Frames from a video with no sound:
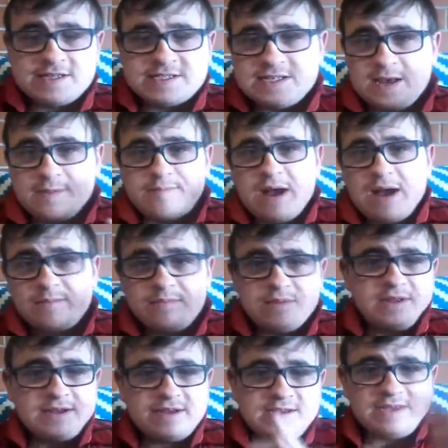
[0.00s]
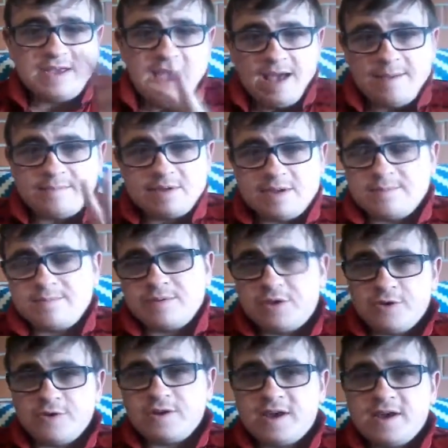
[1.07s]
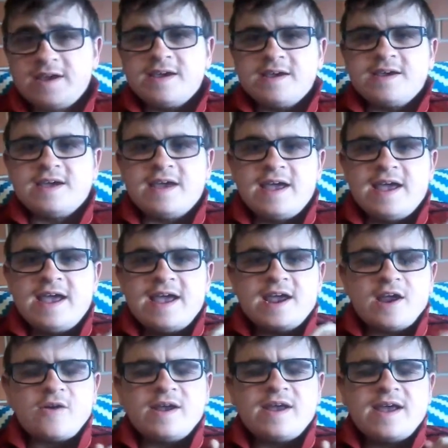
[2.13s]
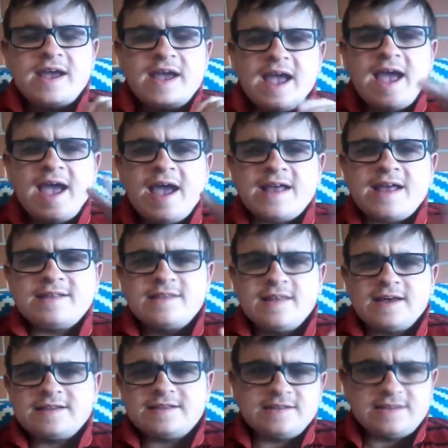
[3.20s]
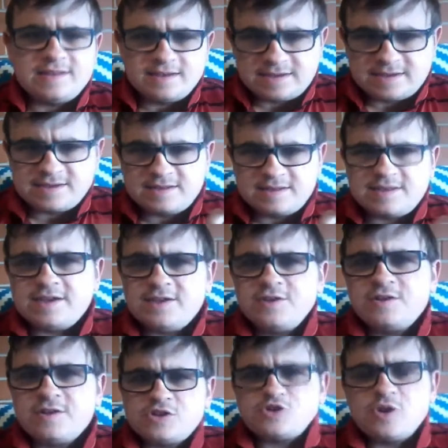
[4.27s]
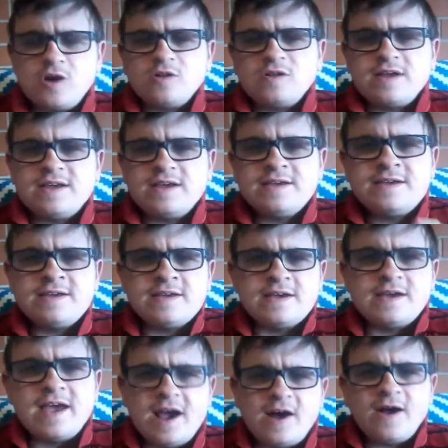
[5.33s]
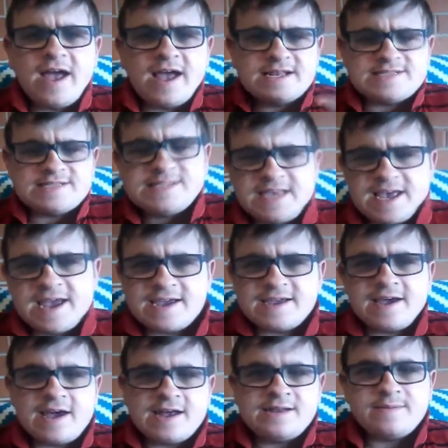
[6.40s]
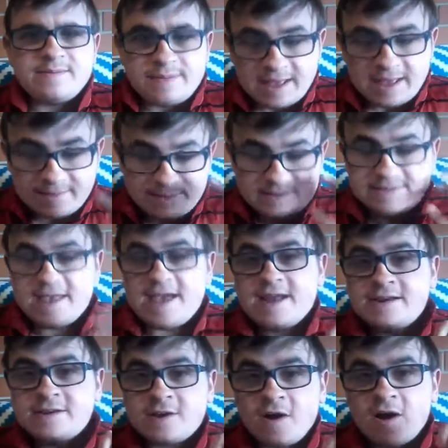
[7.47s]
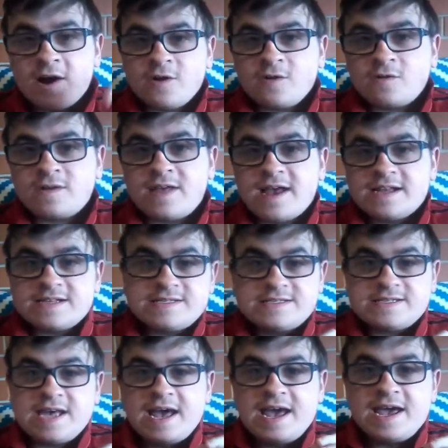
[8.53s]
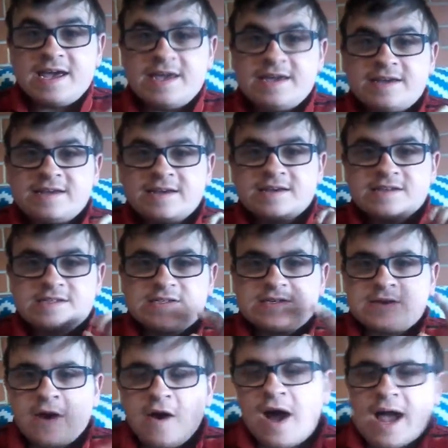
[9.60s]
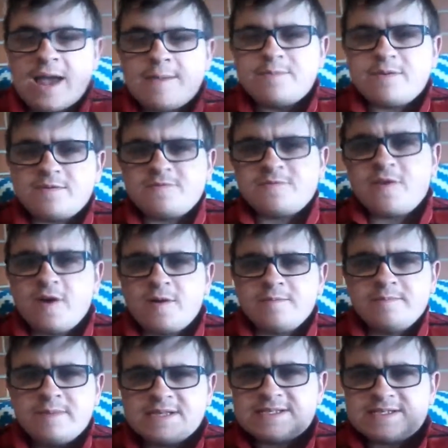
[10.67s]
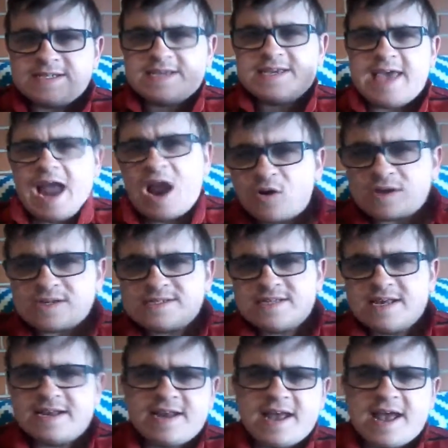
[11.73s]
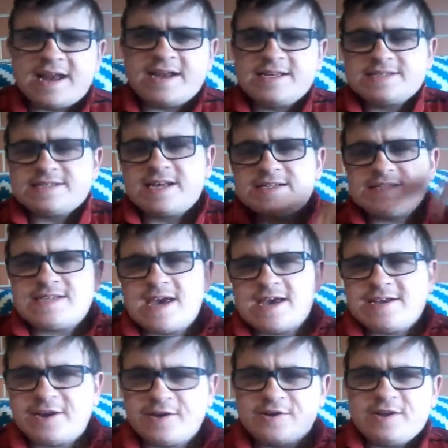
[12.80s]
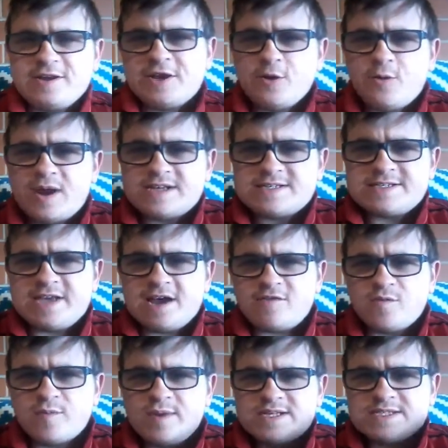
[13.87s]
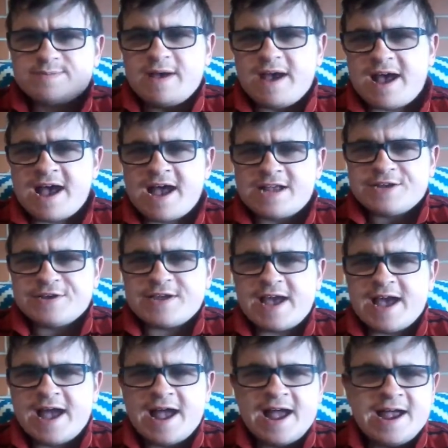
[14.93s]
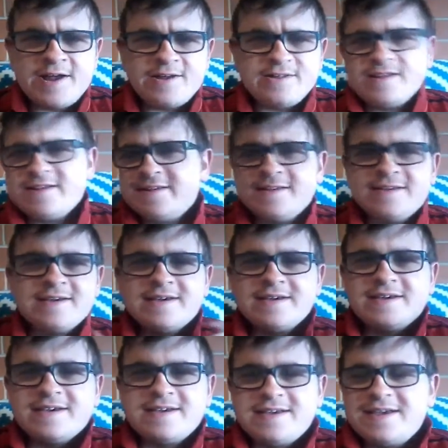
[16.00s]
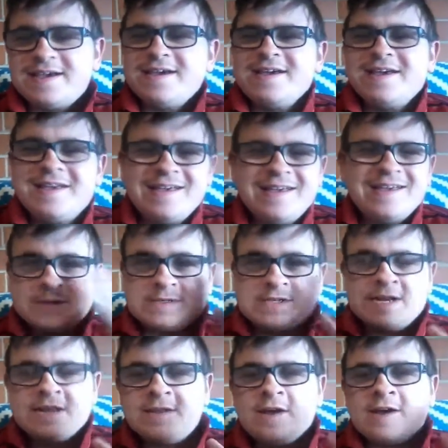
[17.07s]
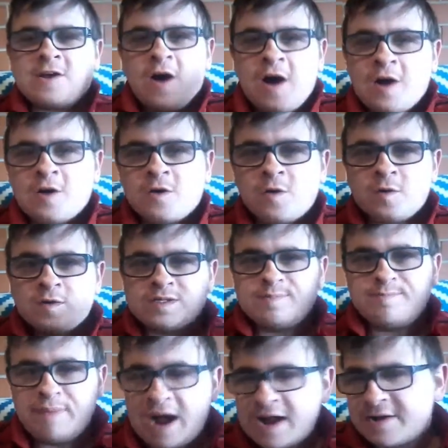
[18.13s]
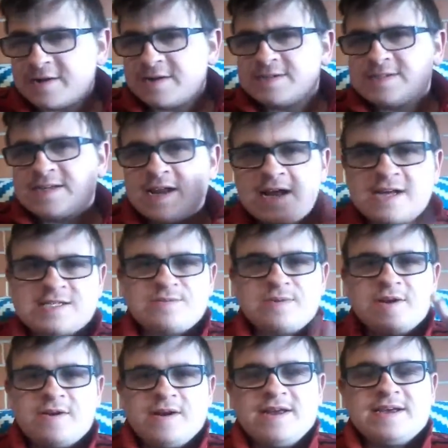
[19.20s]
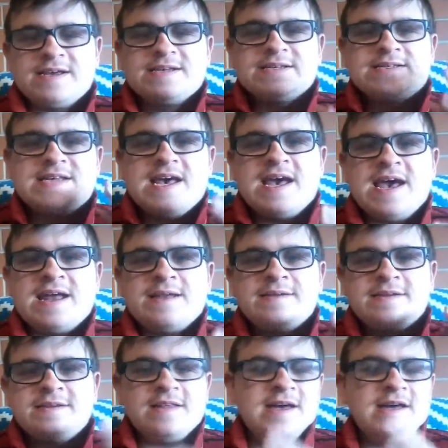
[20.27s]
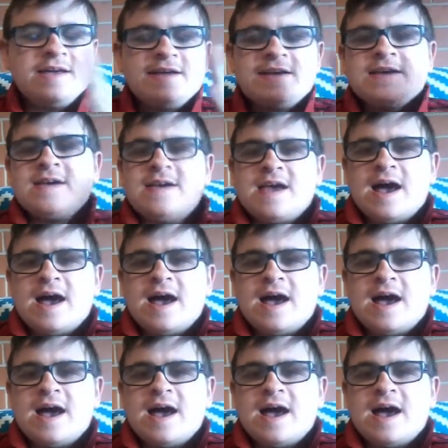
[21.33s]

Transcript: to this like public computer area and like to continue the trolling as Skank Hunt. But then Kyle gets a Skype from Mr. Garrison and he's like saying, the US government's behind you, Kyle. And yeah. So then like Kyle calls Butters and asks where he is, and like